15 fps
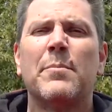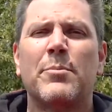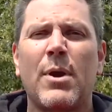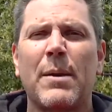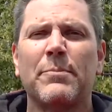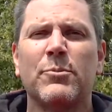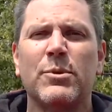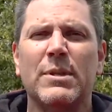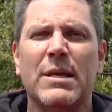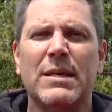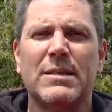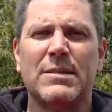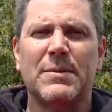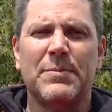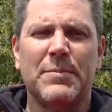Problem with
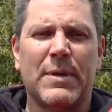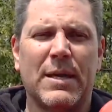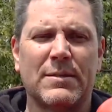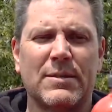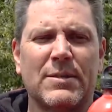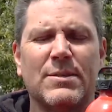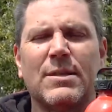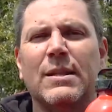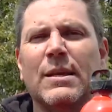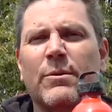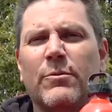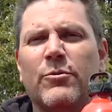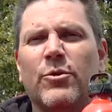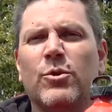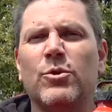this, because it's the
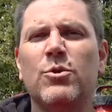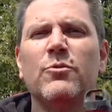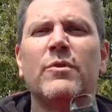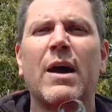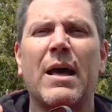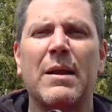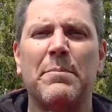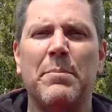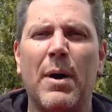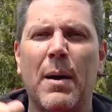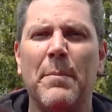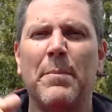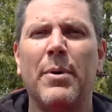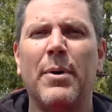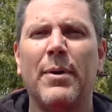liquid fuel, you've got to
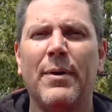pump